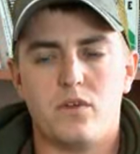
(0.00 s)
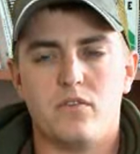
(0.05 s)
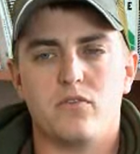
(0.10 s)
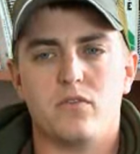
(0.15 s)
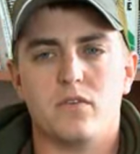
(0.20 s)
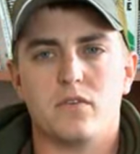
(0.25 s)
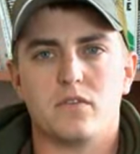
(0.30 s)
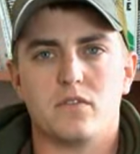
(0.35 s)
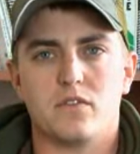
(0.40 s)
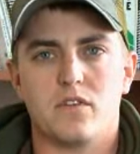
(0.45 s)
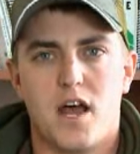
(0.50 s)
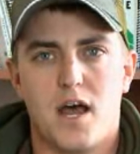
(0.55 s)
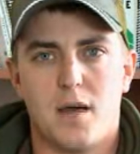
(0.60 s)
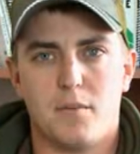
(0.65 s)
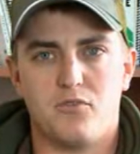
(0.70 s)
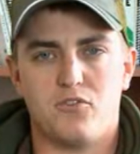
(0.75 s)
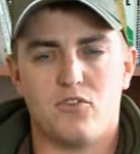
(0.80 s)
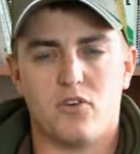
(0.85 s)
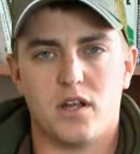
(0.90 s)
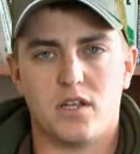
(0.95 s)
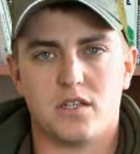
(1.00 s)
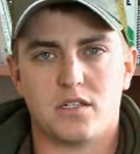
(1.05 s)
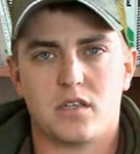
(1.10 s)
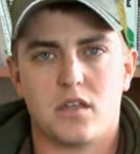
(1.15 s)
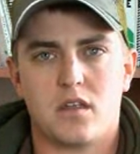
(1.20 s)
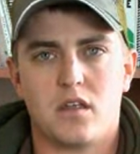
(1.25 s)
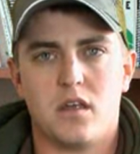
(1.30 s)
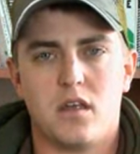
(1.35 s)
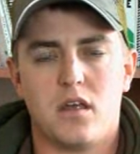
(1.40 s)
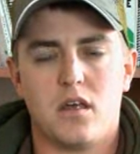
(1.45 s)
we've top
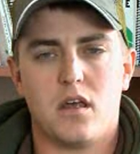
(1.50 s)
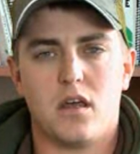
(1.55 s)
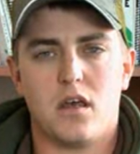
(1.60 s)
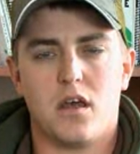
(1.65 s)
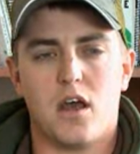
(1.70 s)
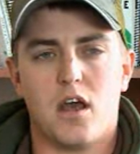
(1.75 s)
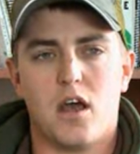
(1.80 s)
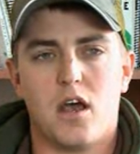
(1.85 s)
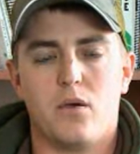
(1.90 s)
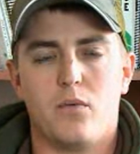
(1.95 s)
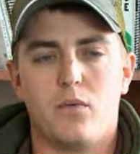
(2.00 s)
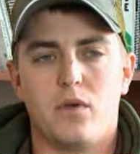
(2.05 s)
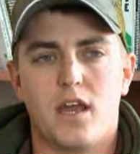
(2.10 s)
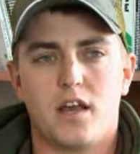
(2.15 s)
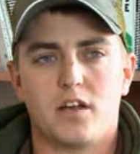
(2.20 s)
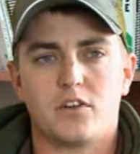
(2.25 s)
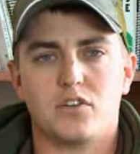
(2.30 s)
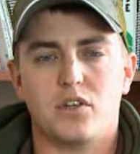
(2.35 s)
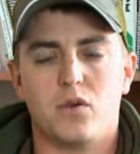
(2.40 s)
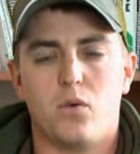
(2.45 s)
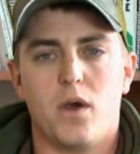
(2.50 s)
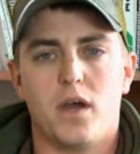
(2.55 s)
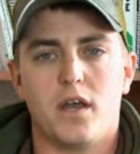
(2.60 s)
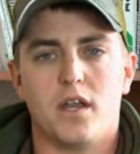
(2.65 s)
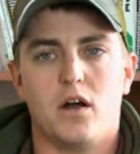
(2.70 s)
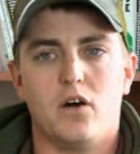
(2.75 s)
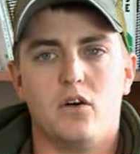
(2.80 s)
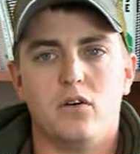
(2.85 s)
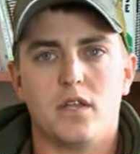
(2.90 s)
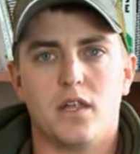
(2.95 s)
dressed, we actually
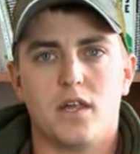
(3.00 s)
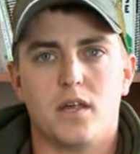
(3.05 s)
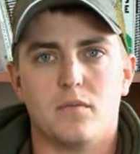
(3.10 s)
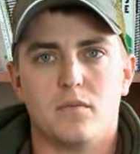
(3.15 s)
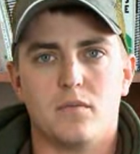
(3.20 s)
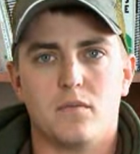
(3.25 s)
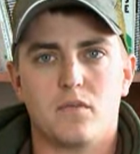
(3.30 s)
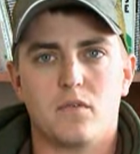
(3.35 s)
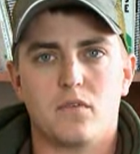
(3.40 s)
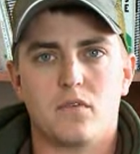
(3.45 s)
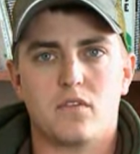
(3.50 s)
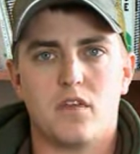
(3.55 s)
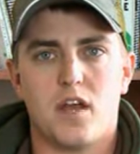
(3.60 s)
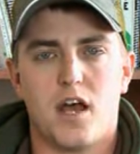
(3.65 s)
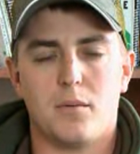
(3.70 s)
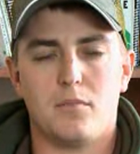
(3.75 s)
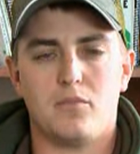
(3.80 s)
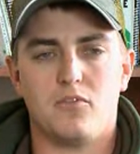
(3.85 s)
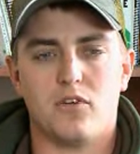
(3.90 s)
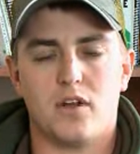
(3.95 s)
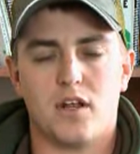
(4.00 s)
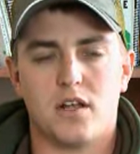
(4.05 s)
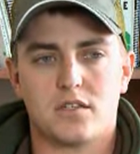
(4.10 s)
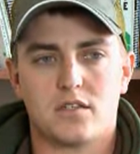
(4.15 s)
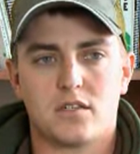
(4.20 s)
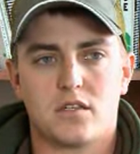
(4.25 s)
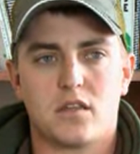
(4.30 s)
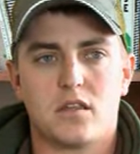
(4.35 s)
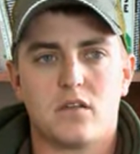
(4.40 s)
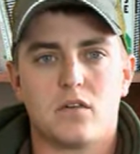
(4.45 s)
went out and top
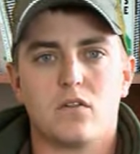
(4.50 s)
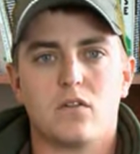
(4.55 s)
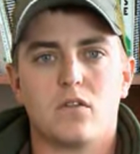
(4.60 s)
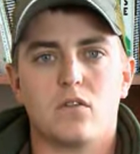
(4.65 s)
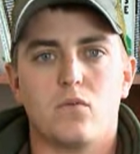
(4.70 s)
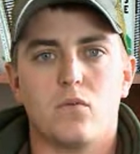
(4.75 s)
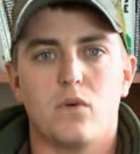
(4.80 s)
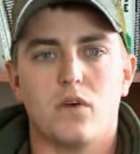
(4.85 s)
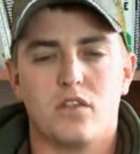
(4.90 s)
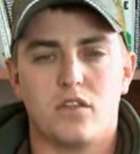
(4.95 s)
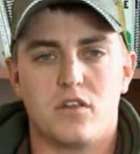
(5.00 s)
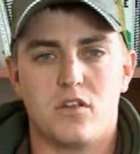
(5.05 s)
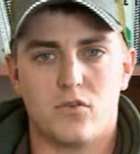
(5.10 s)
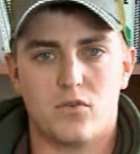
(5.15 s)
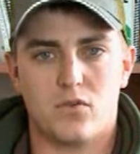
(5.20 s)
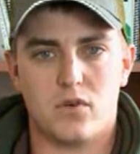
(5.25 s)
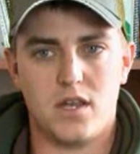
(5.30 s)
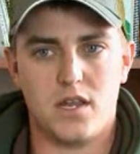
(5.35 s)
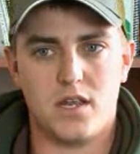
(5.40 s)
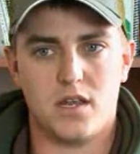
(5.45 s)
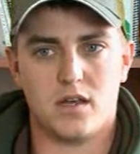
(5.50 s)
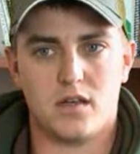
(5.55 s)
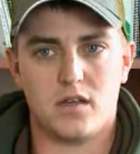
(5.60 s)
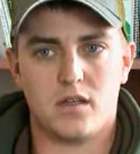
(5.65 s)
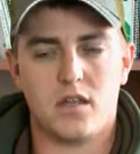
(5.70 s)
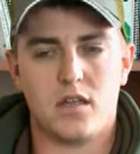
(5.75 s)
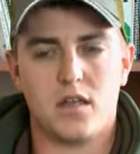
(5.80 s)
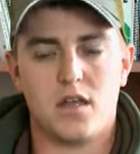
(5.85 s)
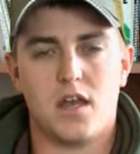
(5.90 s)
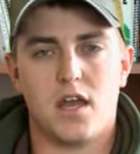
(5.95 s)
dressed with
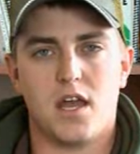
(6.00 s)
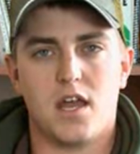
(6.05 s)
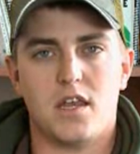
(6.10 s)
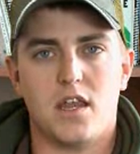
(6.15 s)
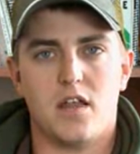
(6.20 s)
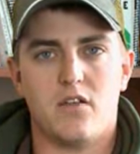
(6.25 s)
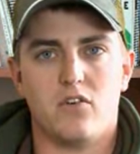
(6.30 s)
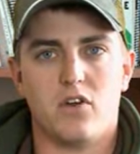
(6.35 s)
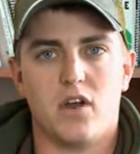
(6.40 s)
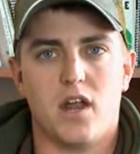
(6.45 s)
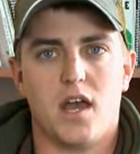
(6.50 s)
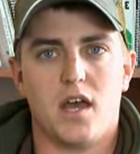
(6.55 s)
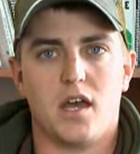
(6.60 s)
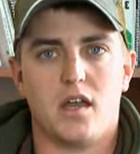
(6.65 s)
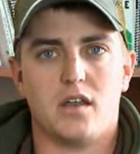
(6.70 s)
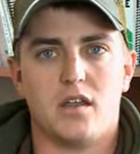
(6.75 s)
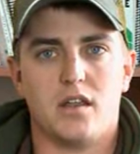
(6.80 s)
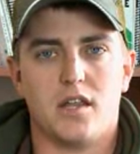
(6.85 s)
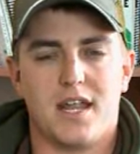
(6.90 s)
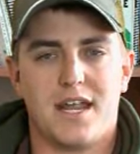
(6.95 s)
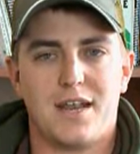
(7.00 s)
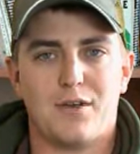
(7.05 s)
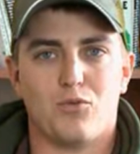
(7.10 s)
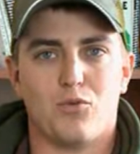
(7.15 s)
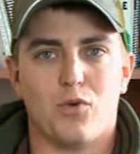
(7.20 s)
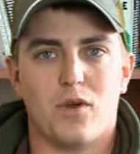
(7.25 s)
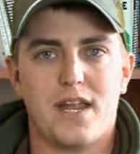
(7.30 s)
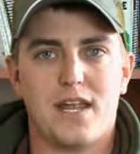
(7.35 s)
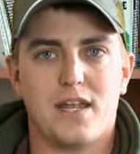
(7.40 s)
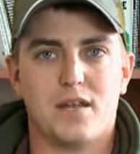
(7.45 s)
urea and never had a
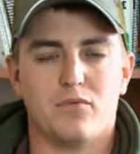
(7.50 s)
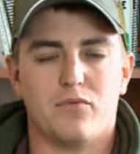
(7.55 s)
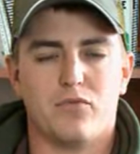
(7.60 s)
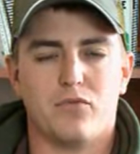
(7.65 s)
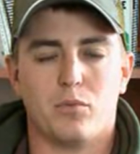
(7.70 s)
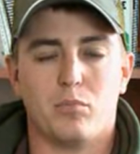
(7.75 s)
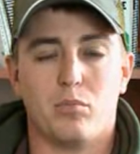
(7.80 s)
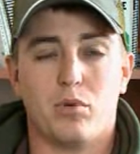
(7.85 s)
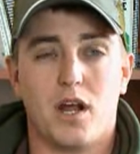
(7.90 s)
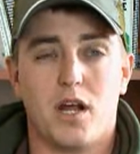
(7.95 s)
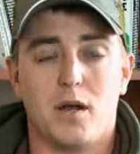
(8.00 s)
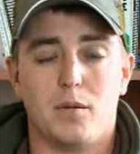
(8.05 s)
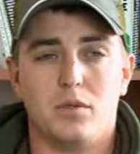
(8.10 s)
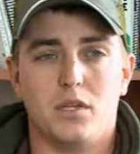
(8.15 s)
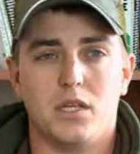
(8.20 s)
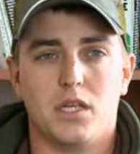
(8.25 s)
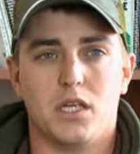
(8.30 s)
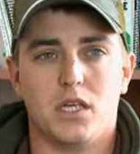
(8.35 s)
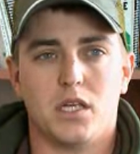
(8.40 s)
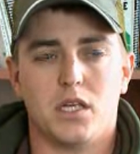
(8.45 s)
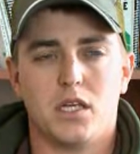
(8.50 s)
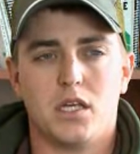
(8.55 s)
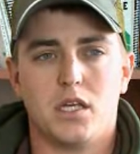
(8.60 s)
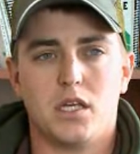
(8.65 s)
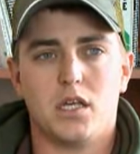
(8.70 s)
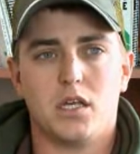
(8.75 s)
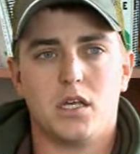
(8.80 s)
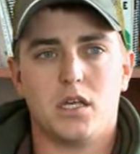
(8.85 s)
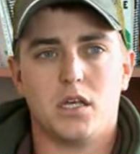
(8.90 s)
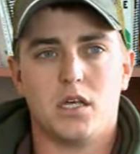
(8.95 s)
rain for probably
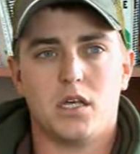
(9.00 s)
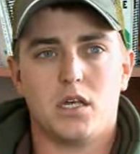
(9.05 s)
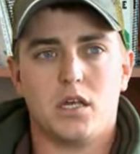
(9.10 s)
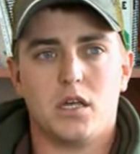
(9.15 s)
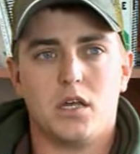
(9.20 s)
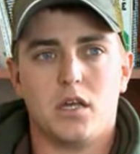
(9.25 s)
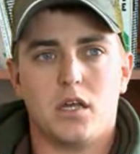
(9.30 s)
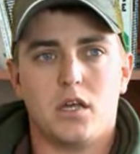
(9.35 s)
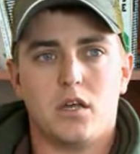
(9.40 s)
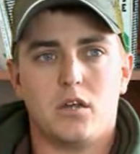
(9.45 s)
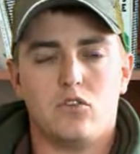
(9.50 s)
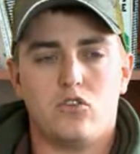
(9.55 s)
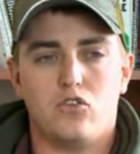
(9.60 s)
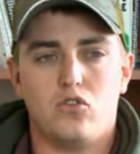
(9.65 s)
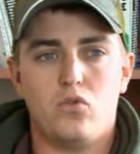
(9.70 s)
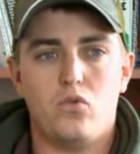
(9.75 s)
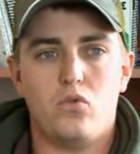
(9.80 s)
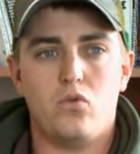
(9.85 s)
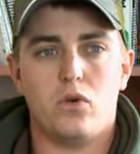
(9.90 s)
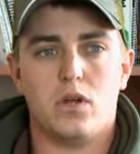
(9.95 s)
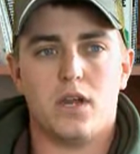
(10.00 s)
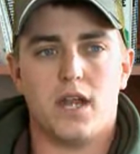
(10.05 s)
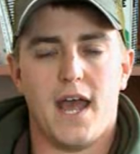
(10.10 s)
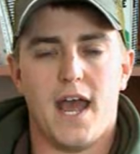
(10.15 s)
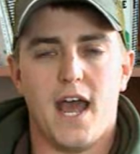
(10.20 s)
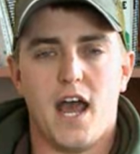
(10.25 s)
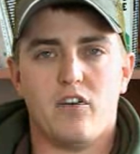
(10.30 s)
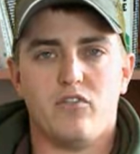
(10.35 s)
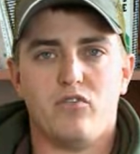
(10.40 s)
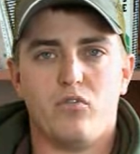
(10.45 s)

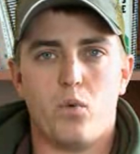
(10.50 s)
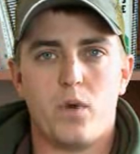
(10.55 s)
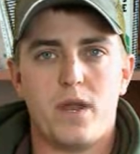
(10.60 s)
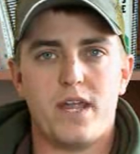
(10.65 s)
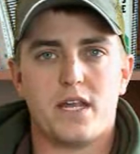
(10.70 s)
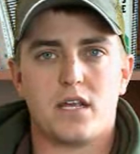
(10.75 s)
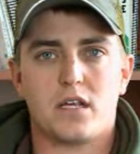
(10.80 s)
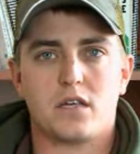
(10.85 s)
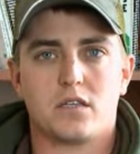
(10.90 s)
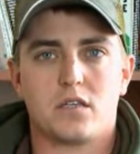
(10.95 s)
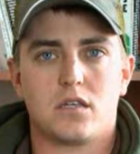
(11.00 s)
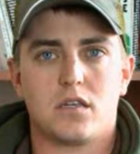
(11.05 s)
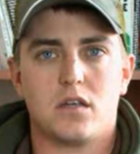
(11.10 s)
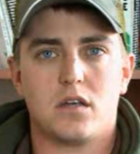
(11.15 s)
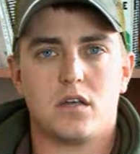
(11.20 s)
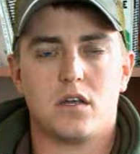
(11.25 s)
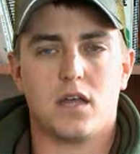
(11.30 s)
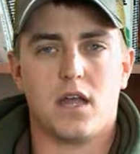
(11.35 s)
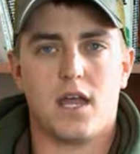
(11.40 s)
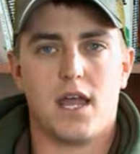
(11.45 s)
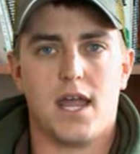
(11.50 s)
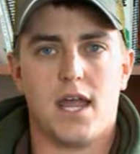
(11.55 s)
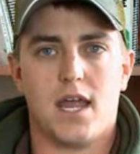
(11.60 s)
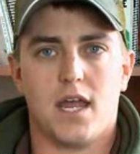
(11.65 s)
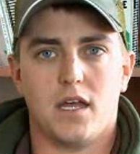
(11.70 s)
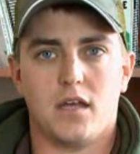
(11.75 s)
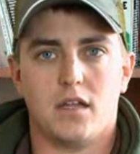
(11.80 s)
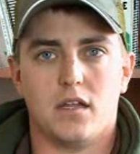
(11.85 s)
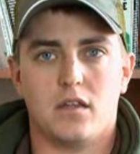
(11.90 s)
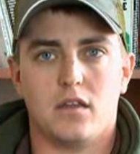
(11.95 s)
2.5 weeks,
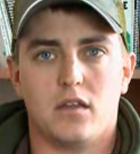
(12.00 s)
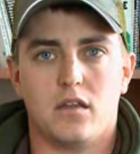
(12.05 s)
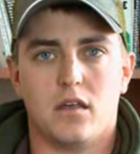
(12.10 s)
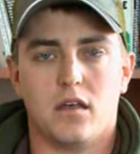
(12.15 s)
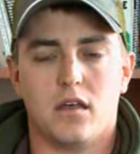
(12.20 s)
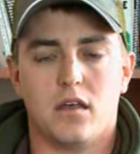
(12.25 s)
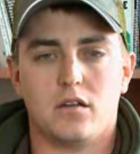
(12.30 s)
and